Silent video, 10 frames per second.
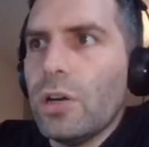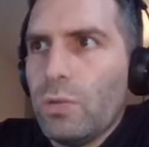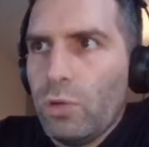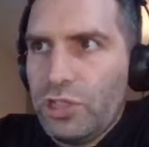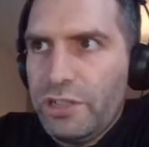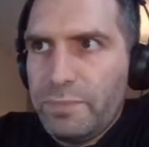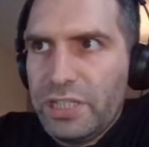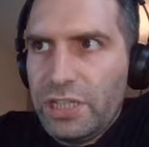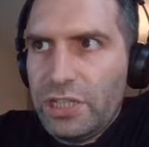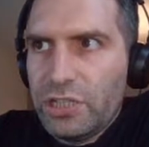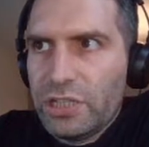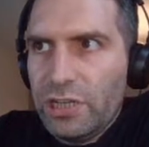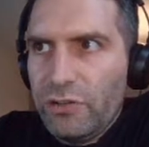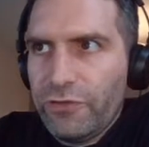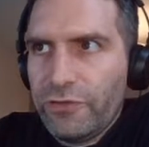once you've positioned
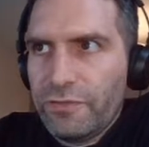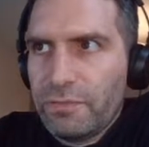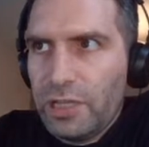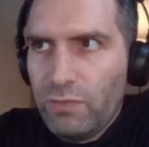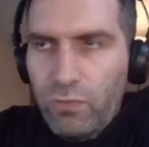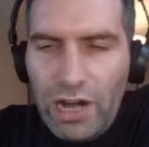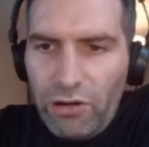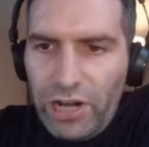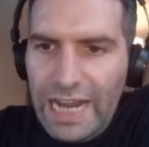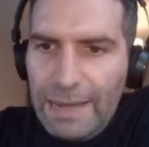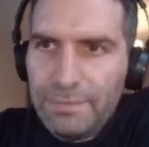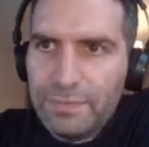yourself kind of where I am.